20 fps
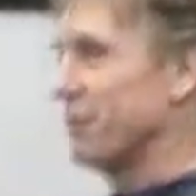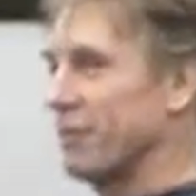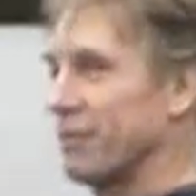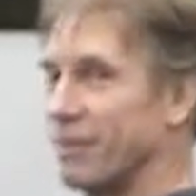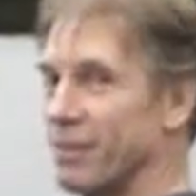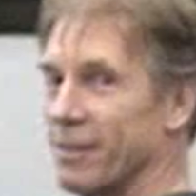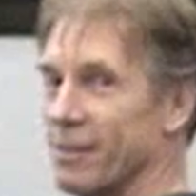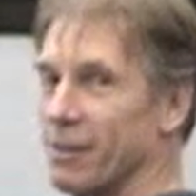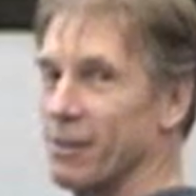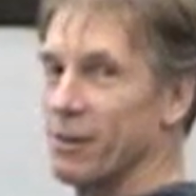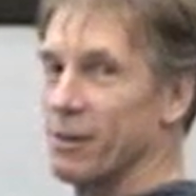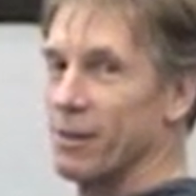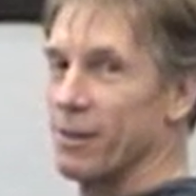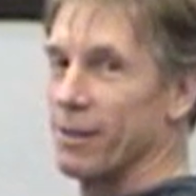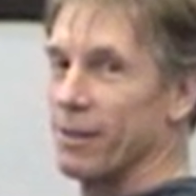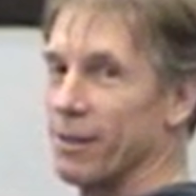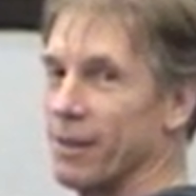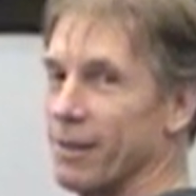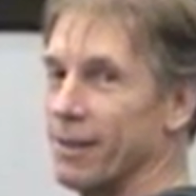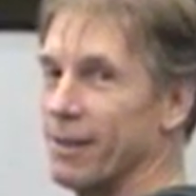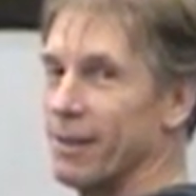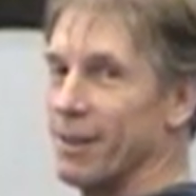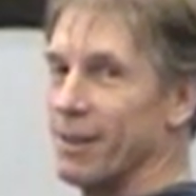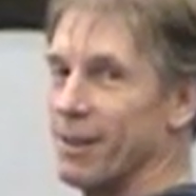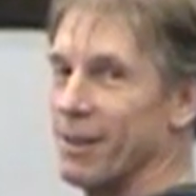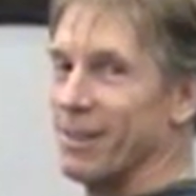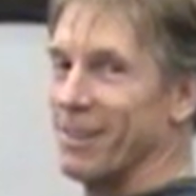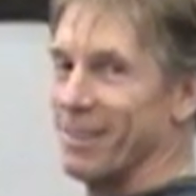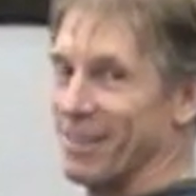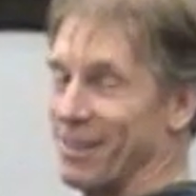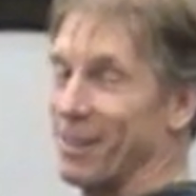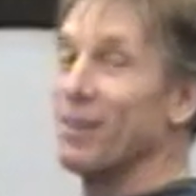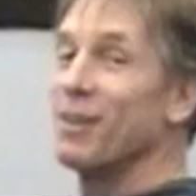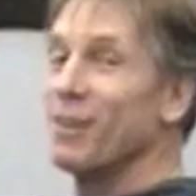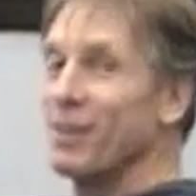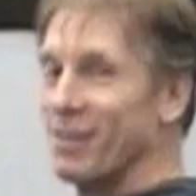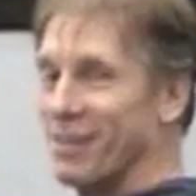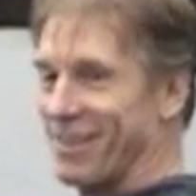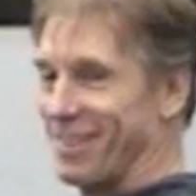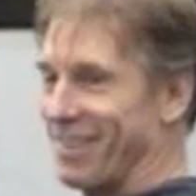
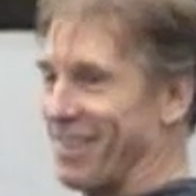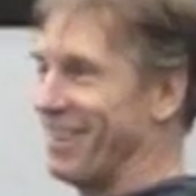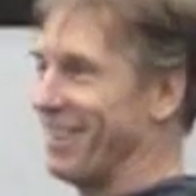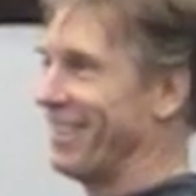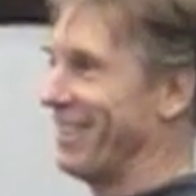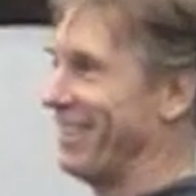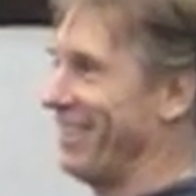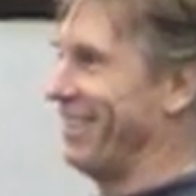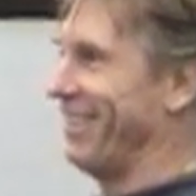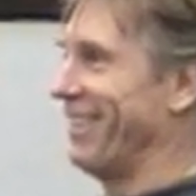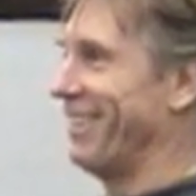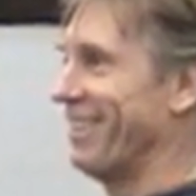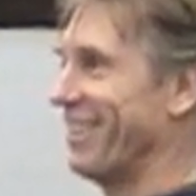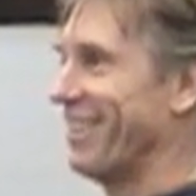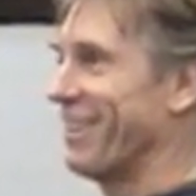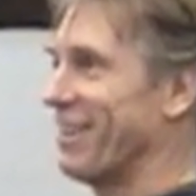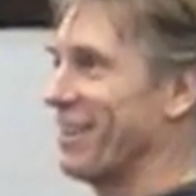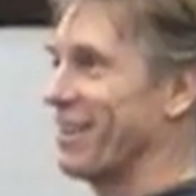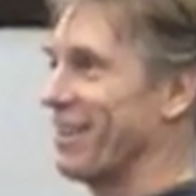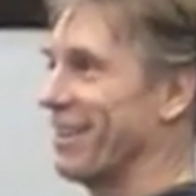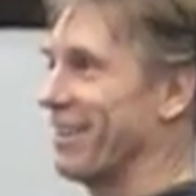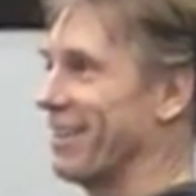[no speech]